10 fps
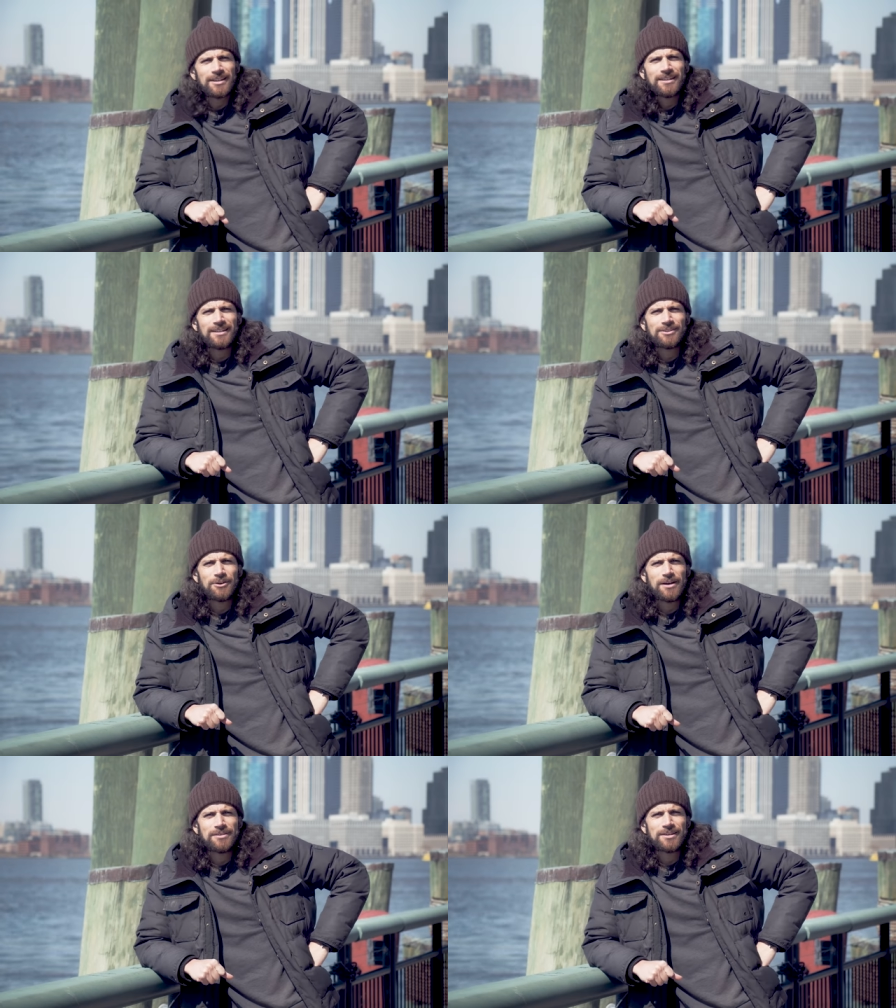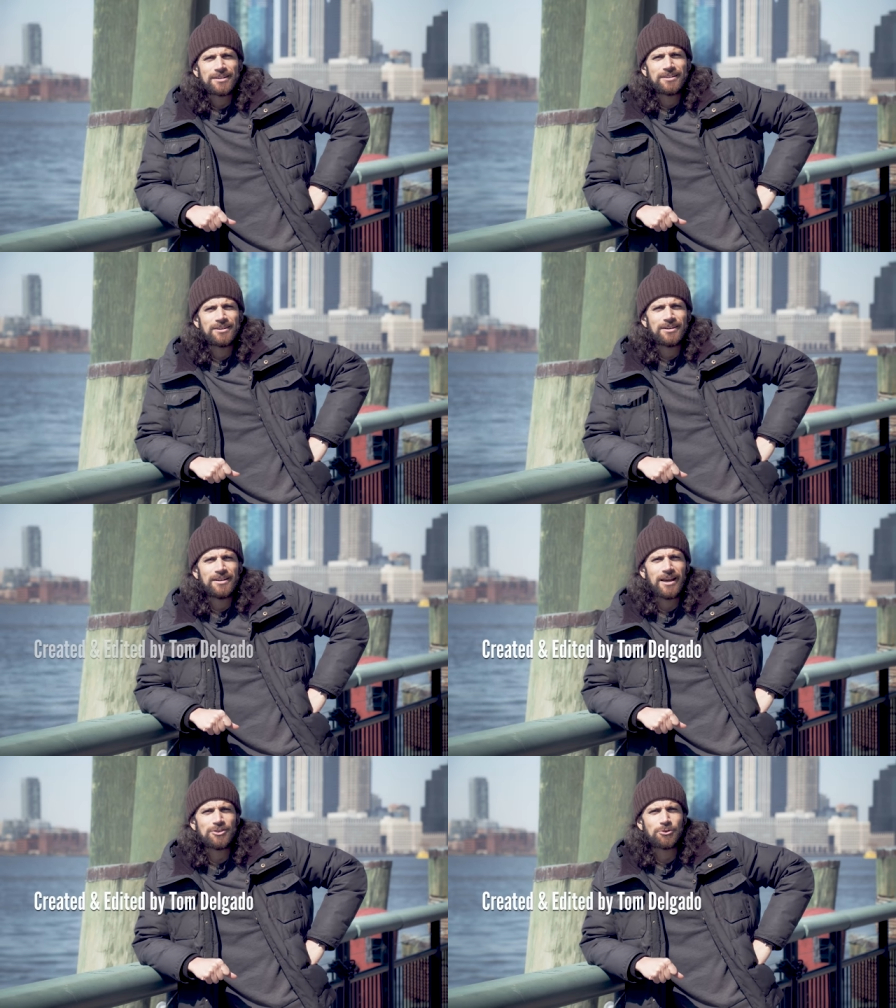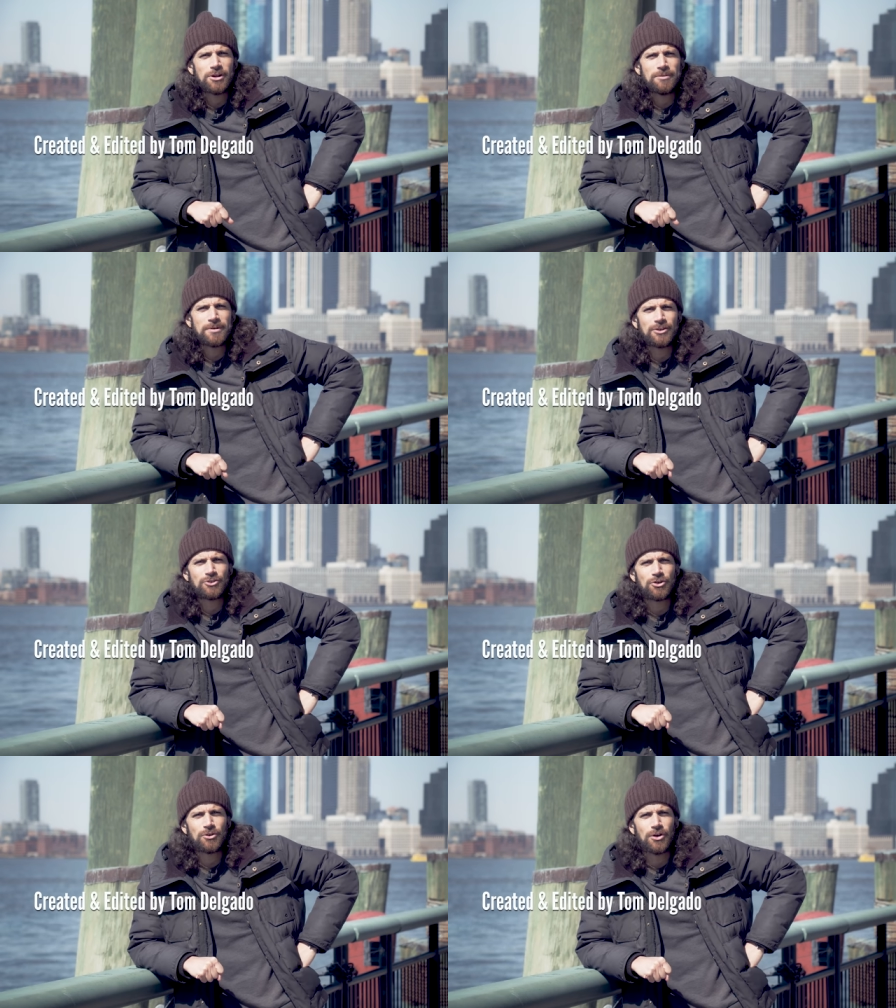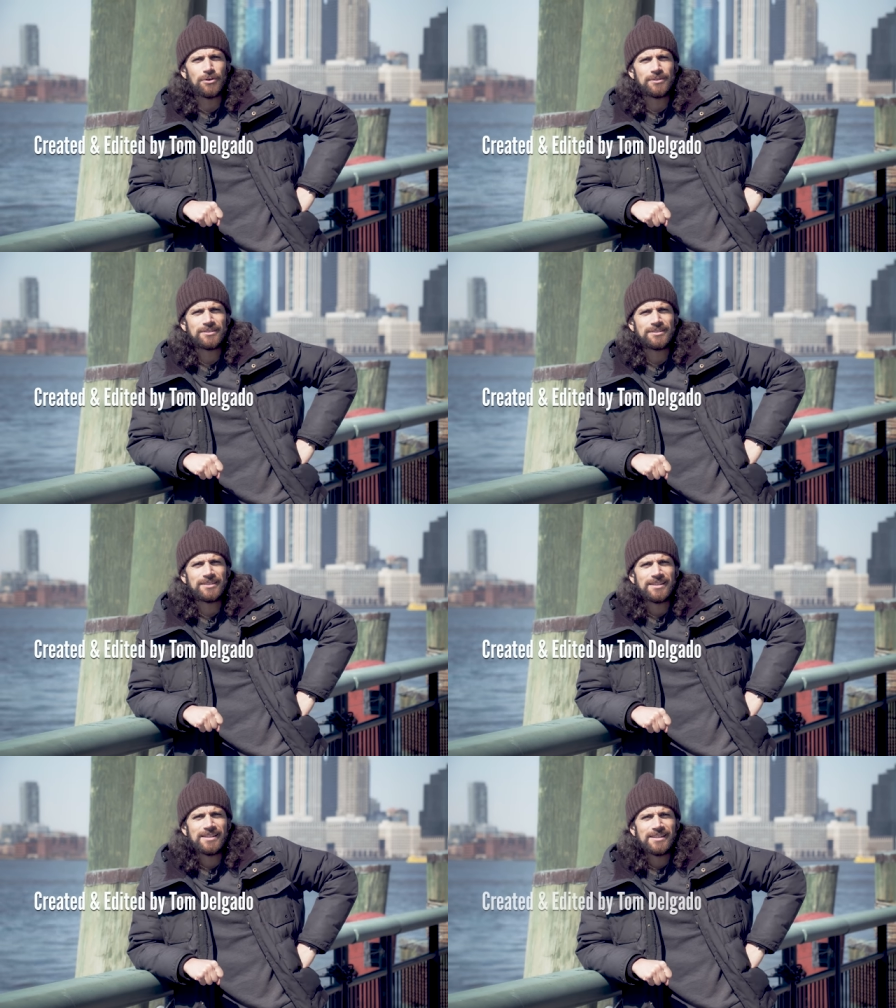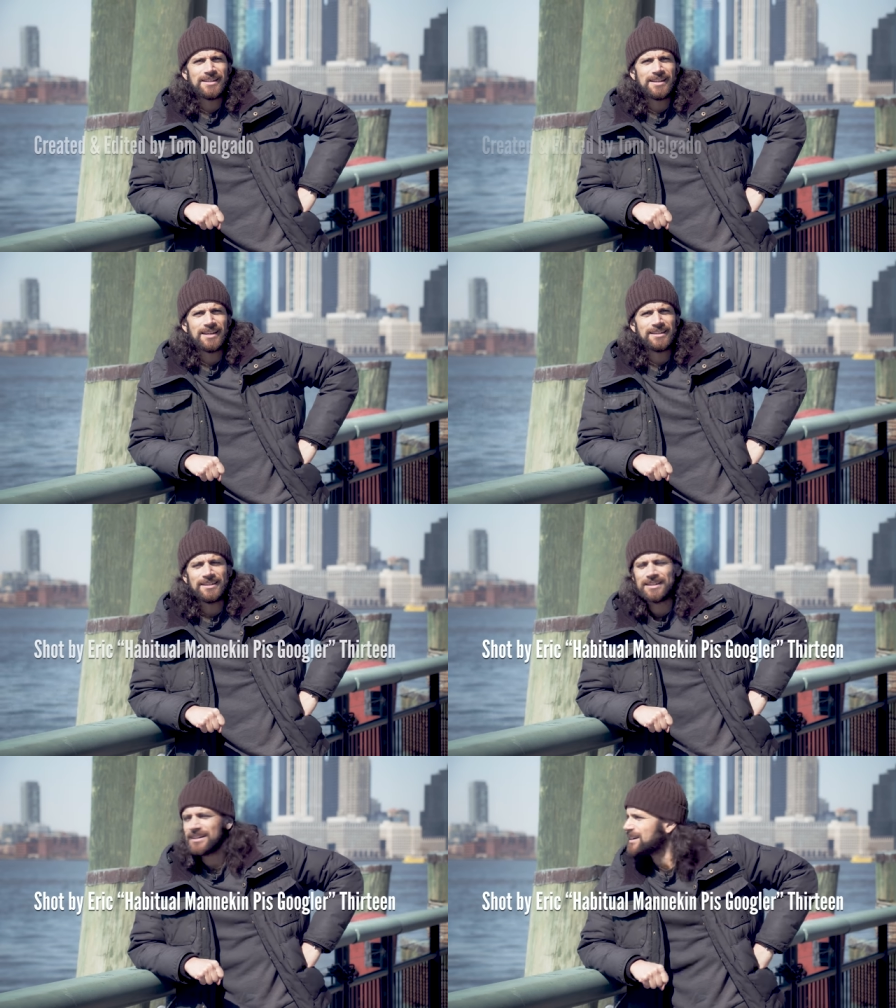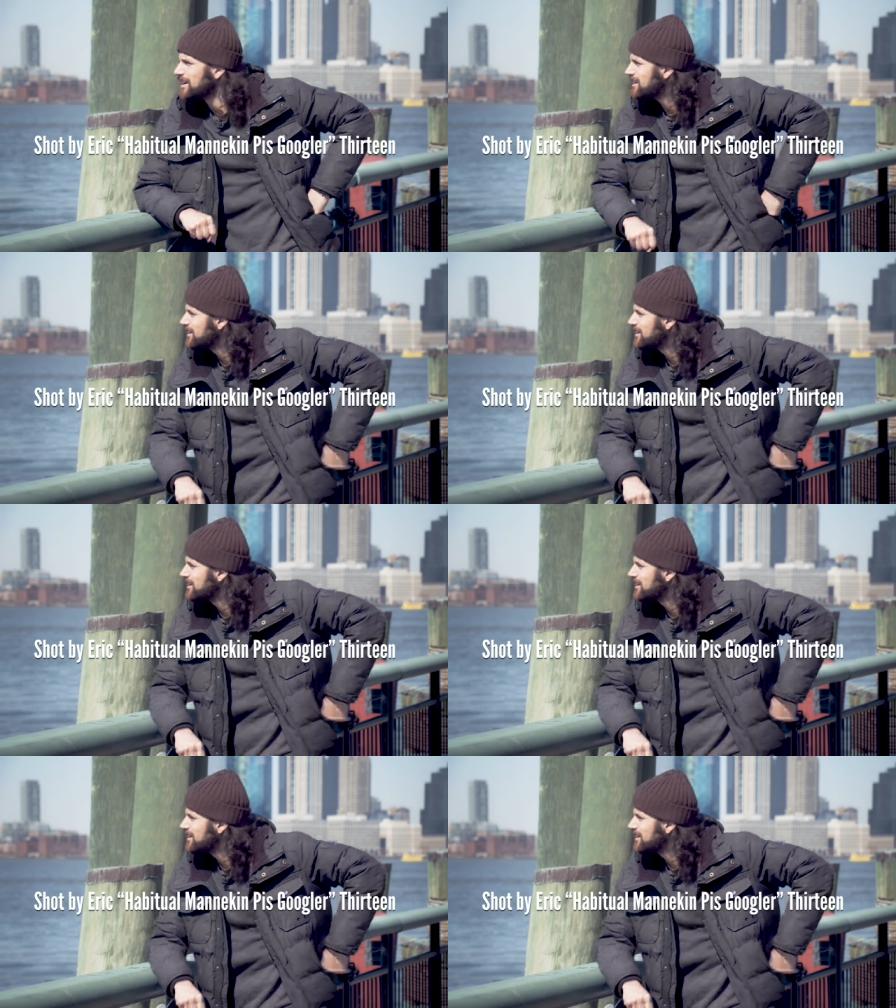uh, let's go have a, an ice cream and a churro. And uh,